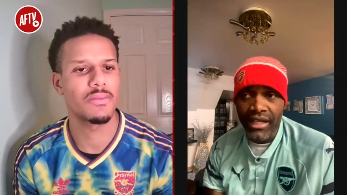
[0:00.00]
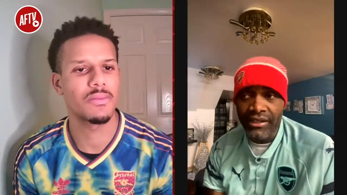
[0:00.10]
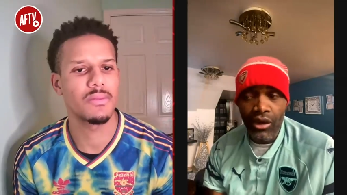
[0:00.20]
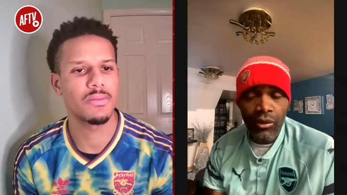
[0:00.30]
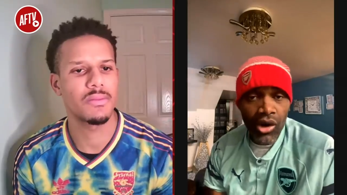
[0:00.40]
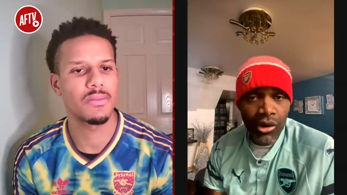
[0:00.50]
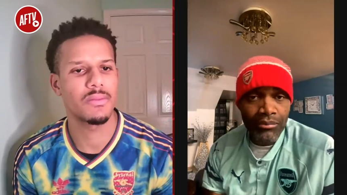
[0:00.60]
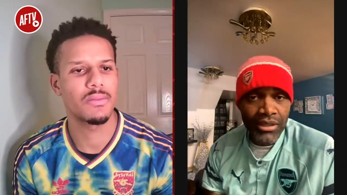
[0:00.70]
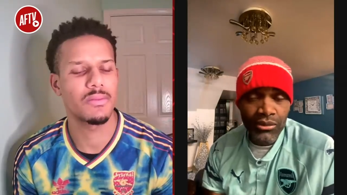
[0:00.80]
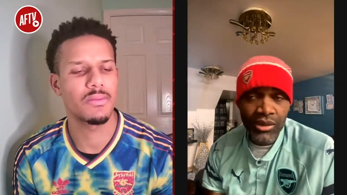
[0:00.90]
Speaker 1: and now we can
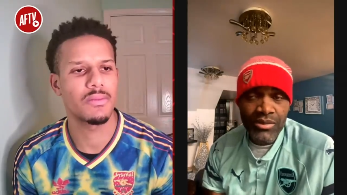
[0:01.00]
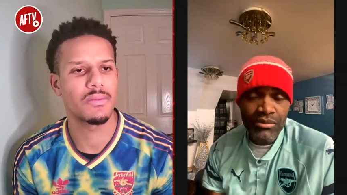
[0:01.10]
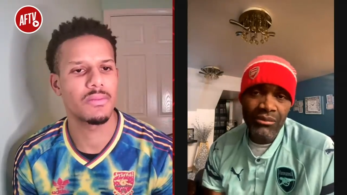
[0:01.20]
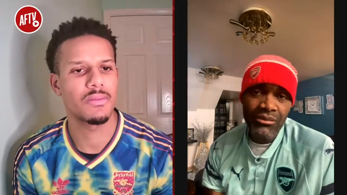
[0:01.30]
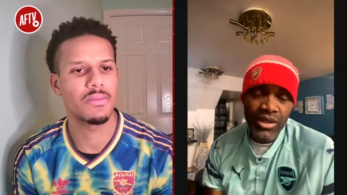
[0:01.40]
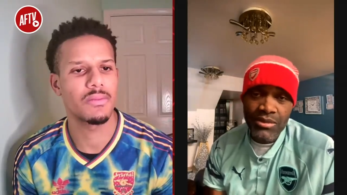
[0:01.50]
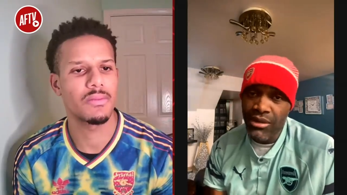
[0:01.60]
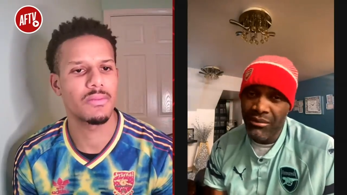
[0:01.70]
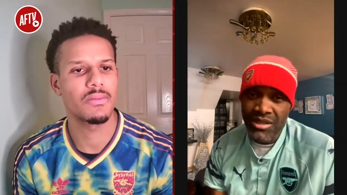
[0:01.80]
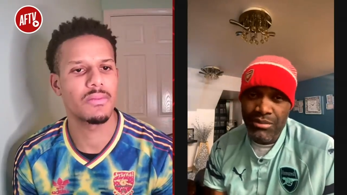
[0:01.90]
beat West Brom. West
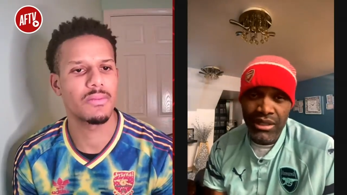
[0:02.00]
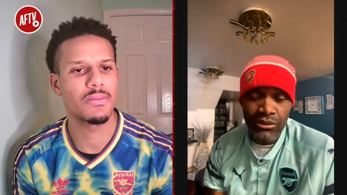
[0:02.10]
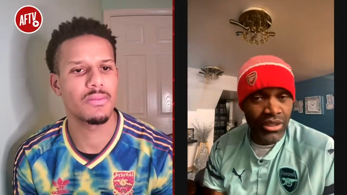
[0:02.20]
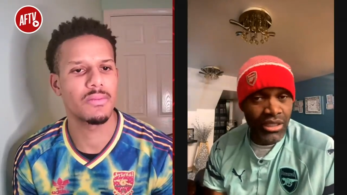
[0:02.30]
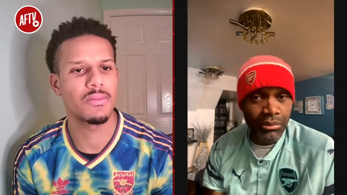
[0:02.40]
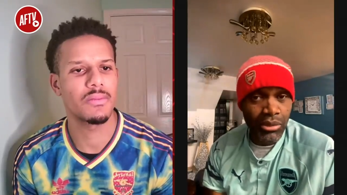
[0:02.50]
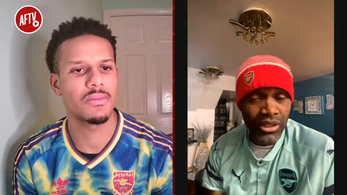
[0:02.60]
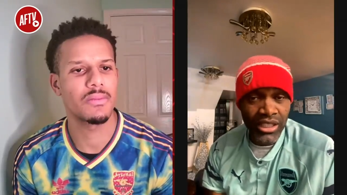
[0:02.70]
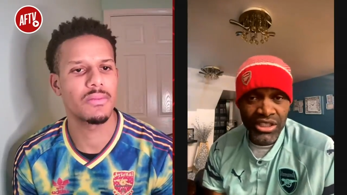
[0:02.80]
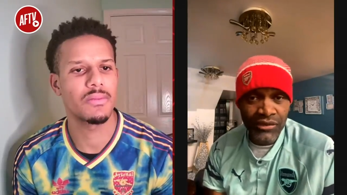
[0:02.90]
Brom is playing really poor.
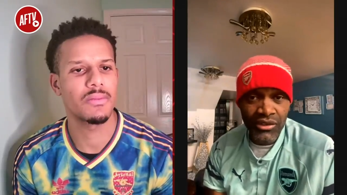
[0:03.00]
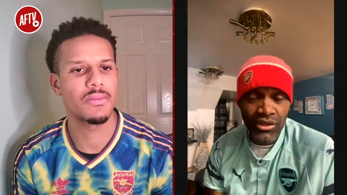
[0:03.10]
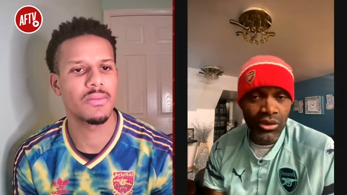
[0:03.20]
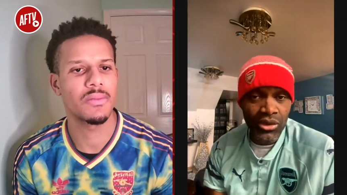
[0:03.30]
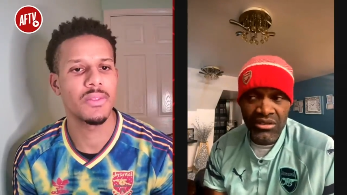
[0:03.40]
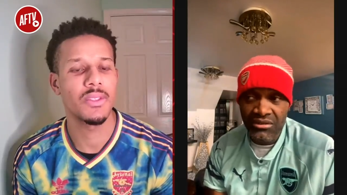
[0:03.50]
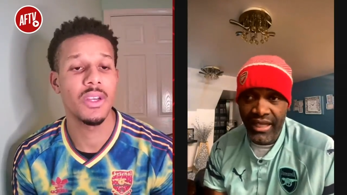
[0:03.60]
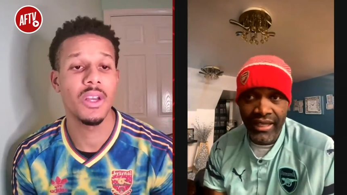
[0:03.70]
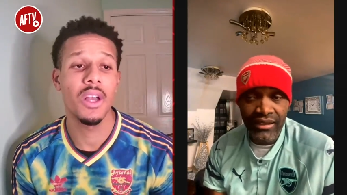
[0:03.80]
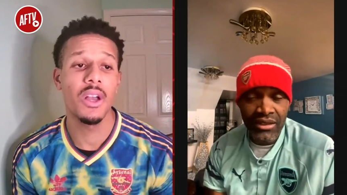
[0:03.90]
They're shifting goal
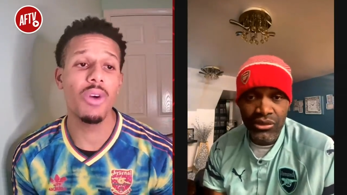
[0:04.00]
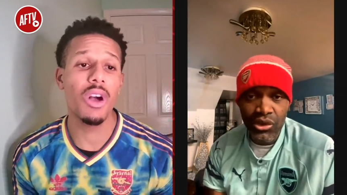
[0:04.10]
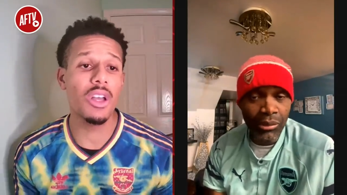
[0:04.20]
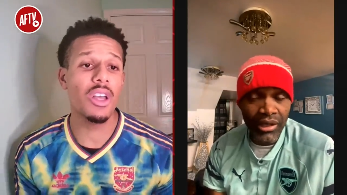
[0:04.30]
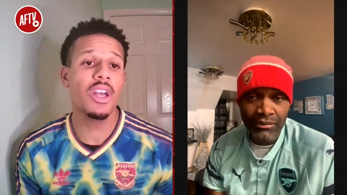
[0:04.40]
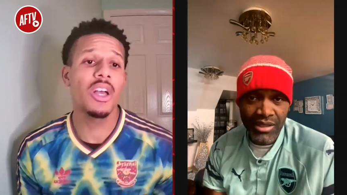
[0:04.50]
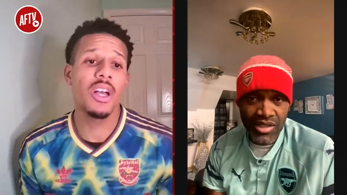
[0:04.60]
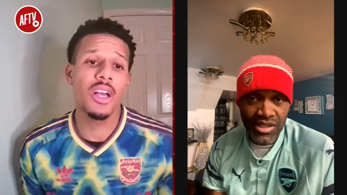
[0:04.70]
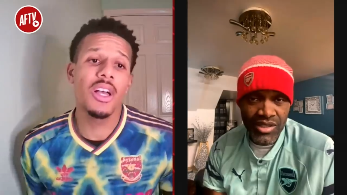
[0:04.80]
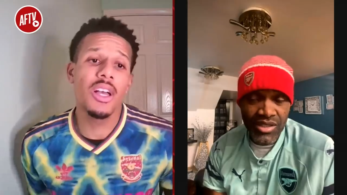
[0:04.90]
like nobody what?
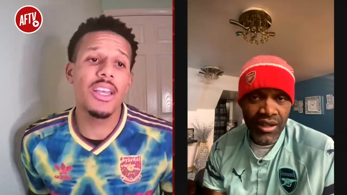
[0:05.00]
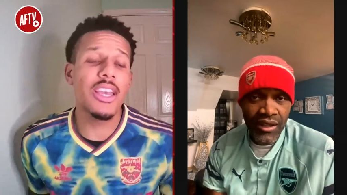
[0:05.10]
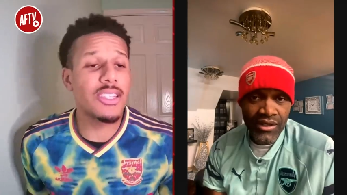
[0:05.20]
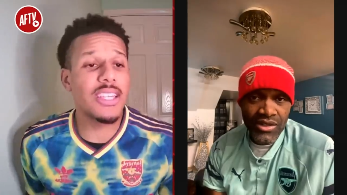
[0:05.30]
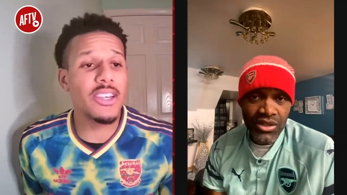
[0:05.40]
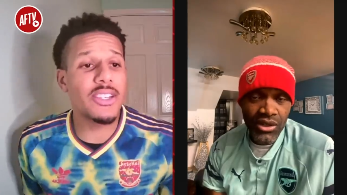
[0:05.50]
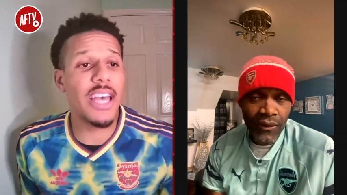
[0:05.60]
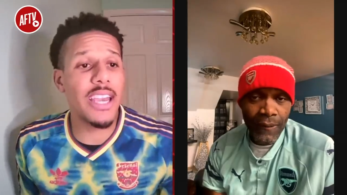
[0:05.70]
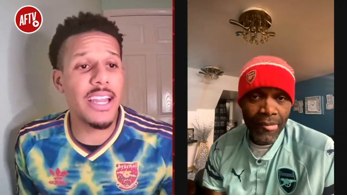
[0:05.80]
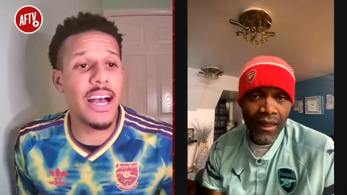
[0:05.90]
business. so, you
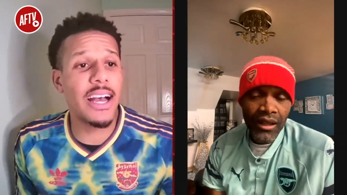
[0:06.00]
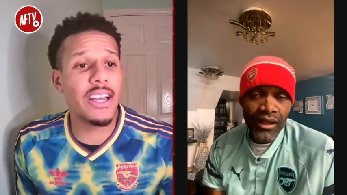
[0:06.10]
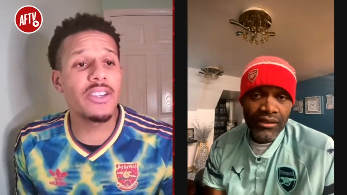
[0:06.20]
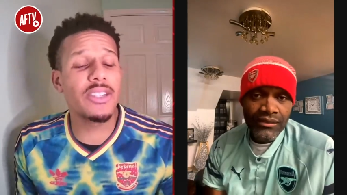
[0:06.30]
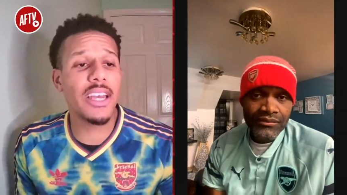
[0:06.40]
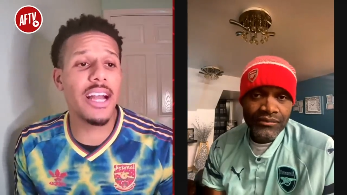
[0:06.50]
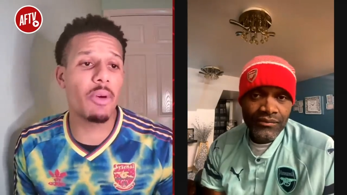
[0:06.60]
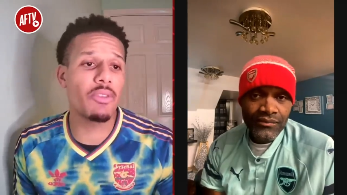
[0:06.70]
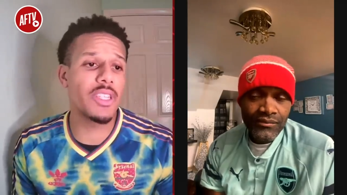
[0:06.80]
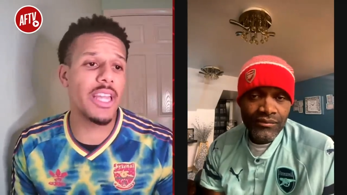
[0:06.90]
Speaker 2: say that, you say
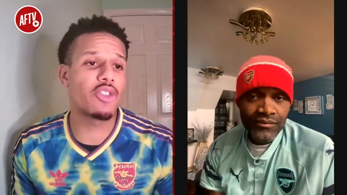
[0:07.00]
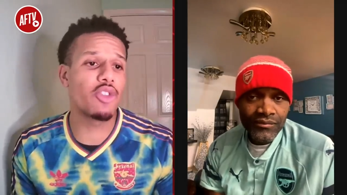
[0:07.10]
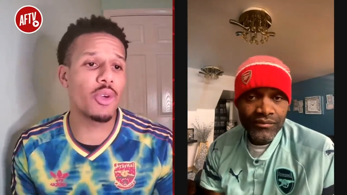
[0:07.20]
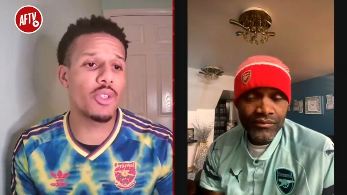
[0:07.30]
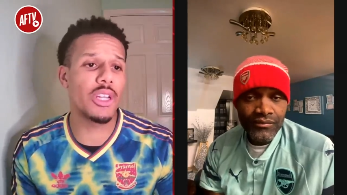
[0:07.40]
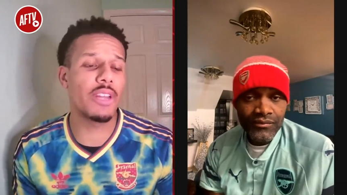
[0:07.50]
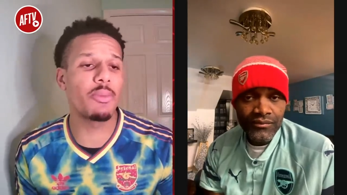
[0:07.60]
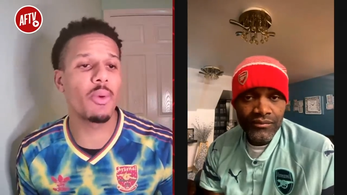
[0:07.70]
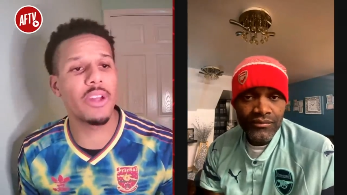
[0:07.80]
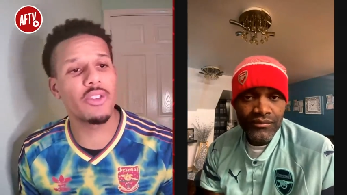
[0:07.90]
that obviously they drew to
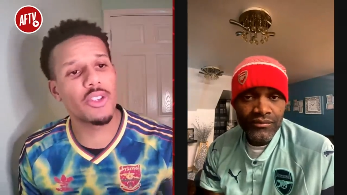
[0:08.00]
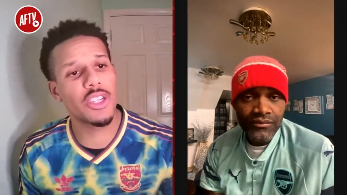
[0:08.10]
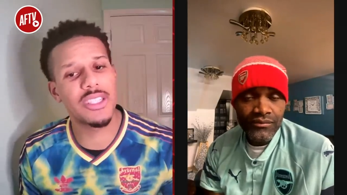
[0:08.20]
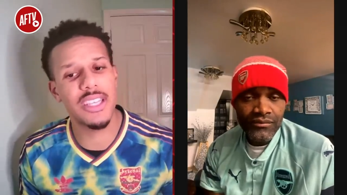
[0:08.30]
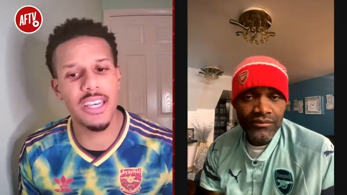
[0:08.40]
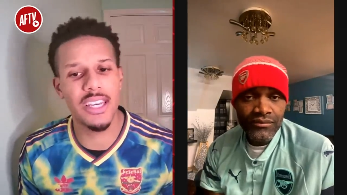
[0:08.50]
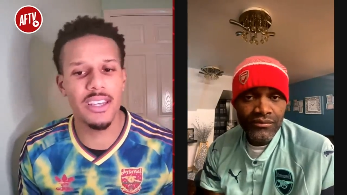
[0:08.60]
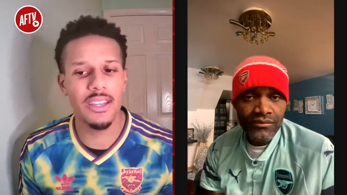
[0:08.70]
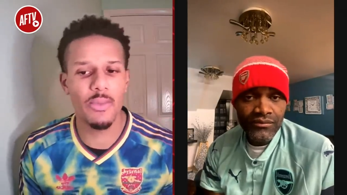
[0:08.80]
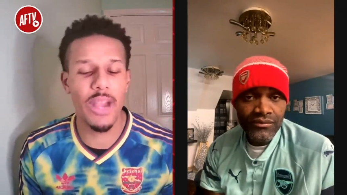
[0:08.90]
Liverpool, they drew to
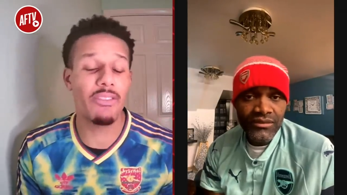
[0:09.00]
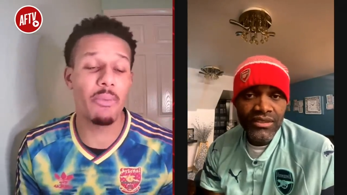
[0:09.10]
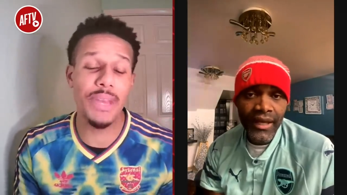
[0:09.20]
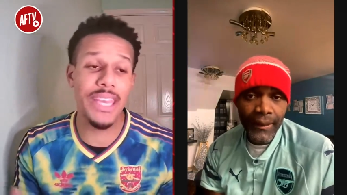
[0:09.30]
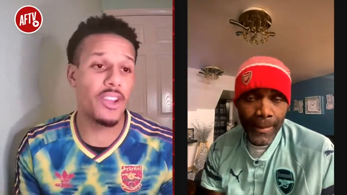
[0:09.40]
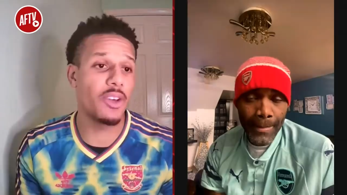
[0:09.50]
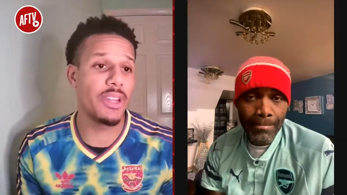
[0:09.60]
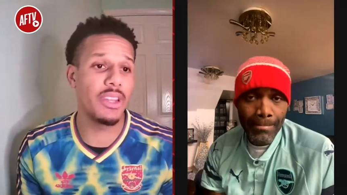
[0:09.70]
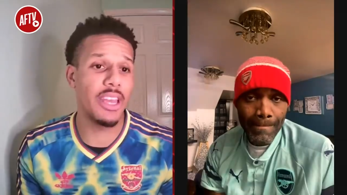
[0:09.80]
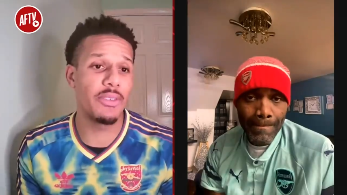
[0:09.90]
City. We haven't yeah. beaten
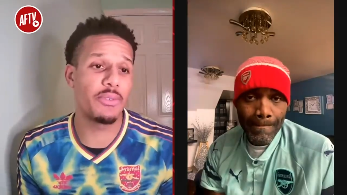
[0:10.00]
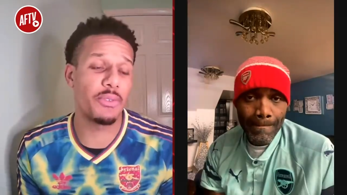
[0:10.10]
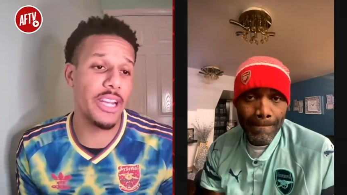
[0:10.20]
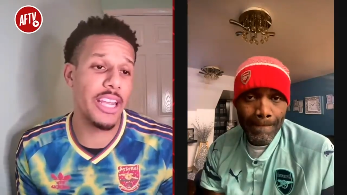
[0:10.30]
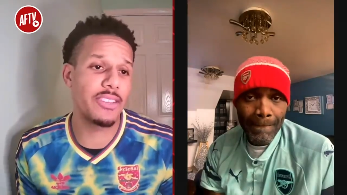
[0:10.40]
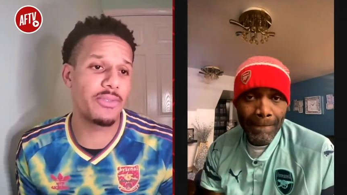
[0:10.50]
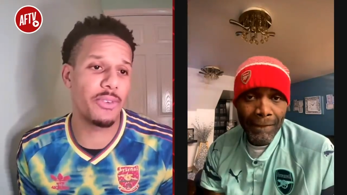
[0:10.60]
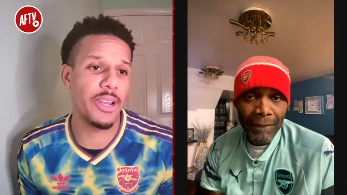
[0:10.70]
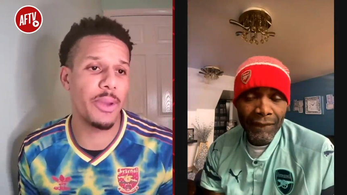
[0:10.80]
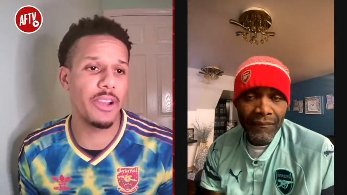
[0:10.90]
them in three
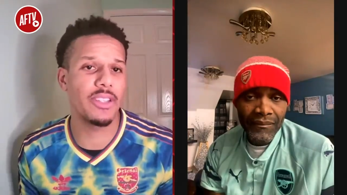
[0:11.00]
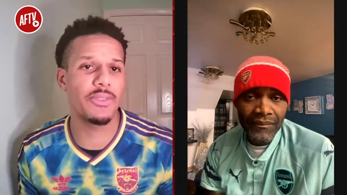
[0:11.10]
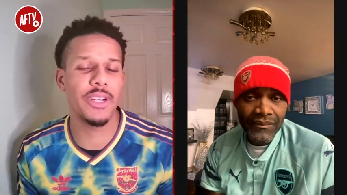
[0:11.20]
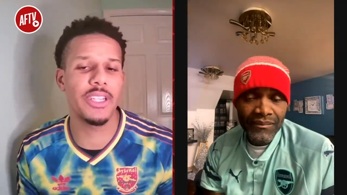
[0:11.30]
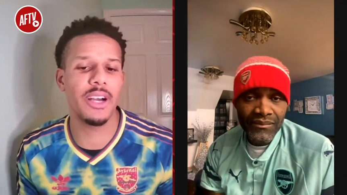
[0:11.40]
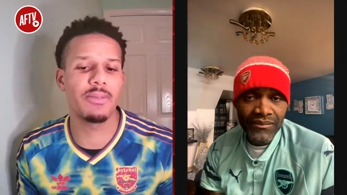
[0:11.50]
three appearance three